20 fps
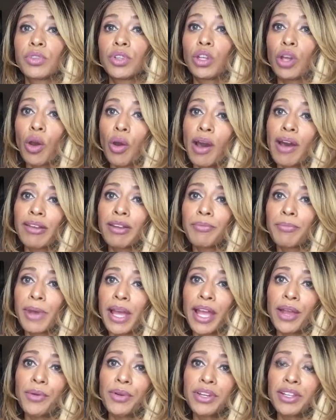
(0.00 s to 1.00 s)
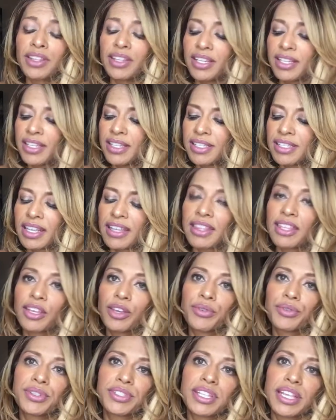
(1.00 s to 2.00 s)
go out and buy one of these. I think
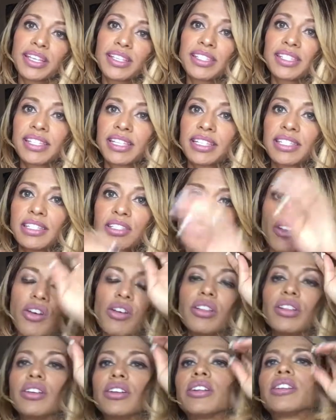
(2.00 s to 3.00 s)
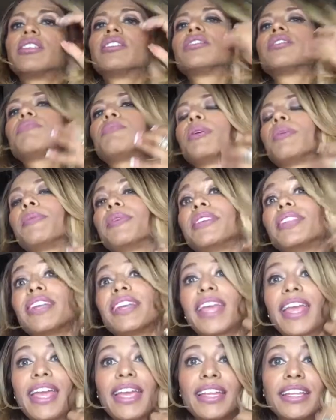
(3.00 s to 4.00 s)
it was like six dollars, maybe
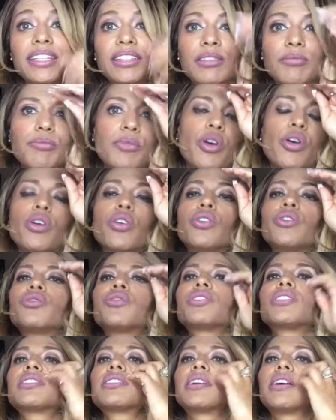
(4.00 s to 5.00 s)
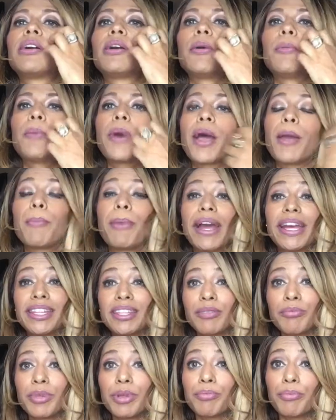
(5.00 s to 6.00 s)
like eight at the most. Um, I buy
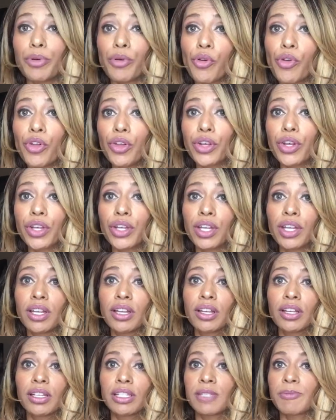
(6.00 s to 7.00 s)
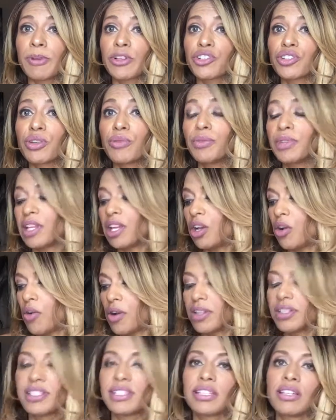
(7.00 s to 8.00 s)
them in bulk, especially when they go
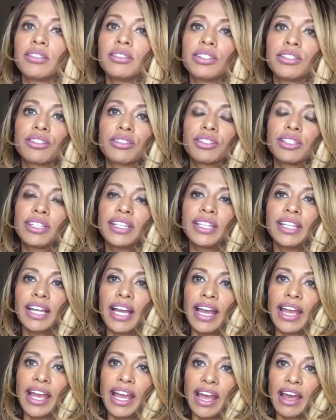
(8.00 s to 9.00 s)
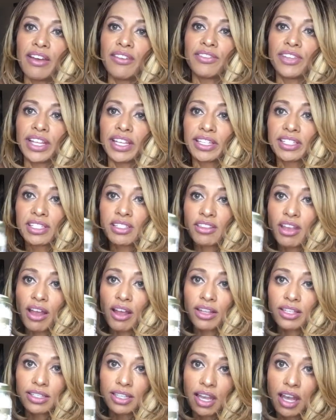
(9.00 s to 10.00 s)
on sale. Literally, I have like
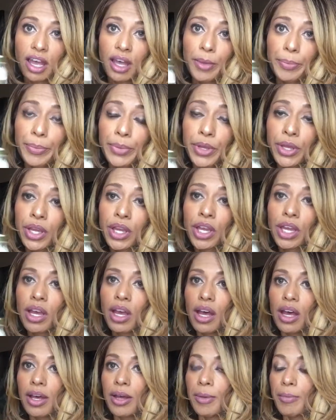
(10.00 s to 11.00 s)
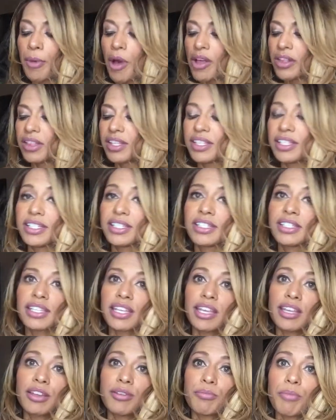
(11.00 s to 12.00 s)
stocked up um, on these
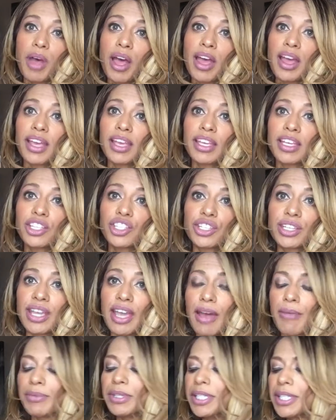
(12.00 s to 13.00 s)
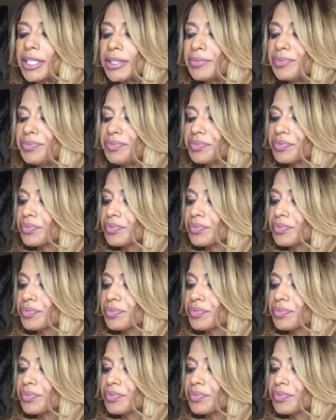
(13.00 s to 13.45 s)
in my kitchen cabinet.